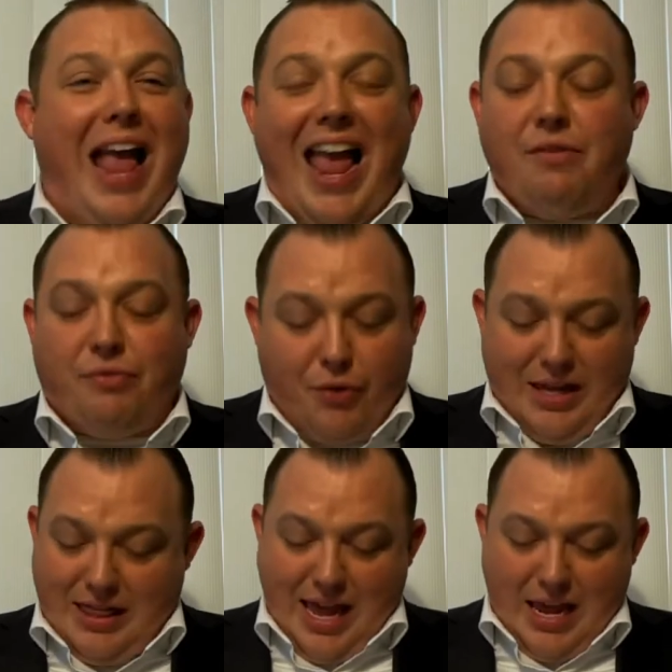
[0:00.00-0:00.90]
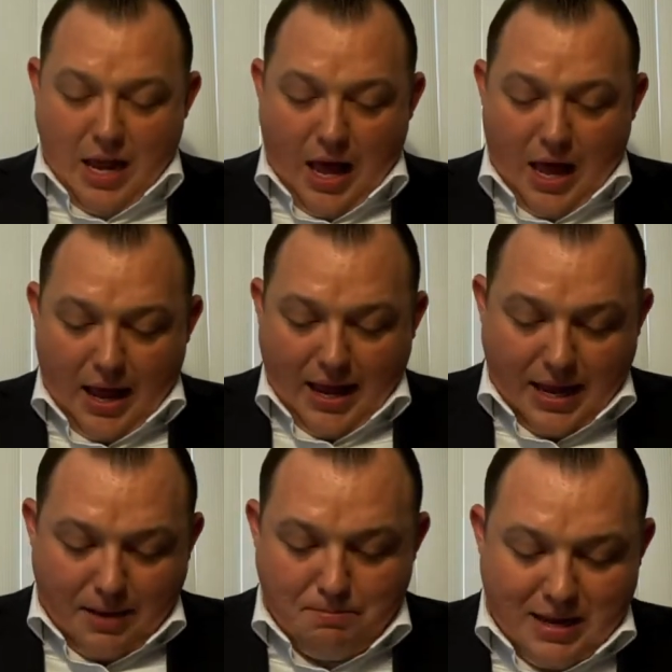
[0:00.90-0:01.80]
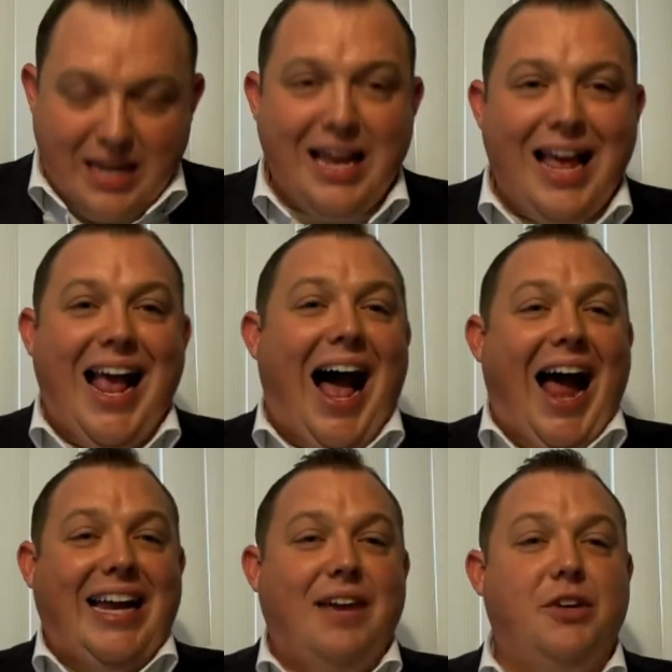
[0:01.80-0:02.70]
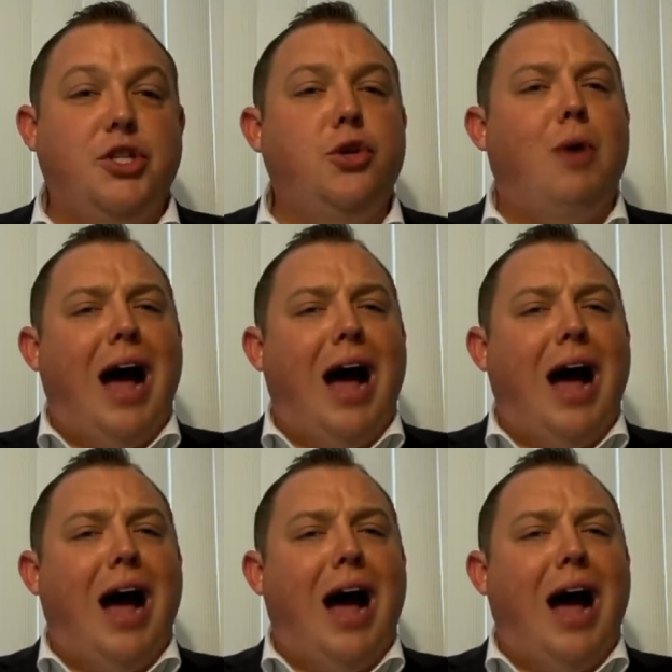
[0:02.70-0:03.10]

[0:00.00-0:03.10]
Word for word: Everything uh, in me, I give it to you.